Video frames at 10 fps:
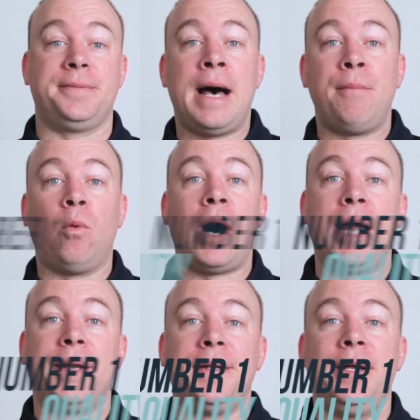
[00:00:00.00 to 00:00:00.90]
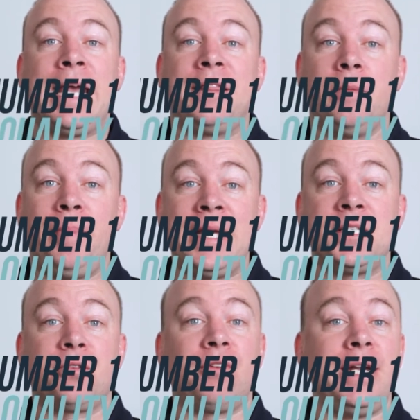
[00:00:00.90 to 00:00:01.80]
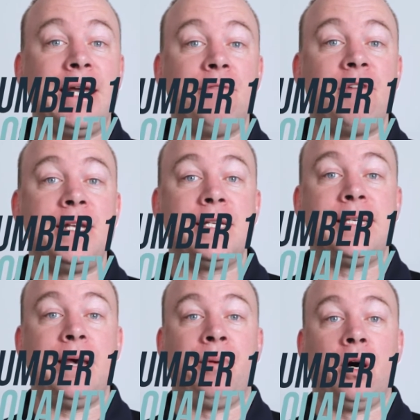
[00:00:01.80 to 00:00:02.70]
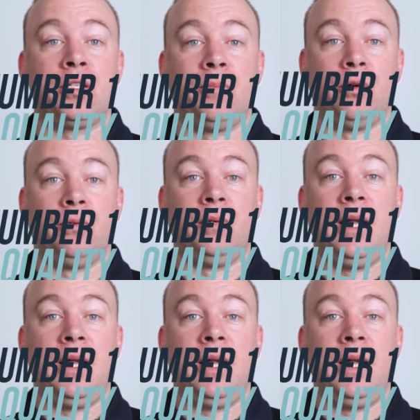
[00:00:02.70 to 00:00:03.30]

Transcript: Number 1, get the best 3D render set possible.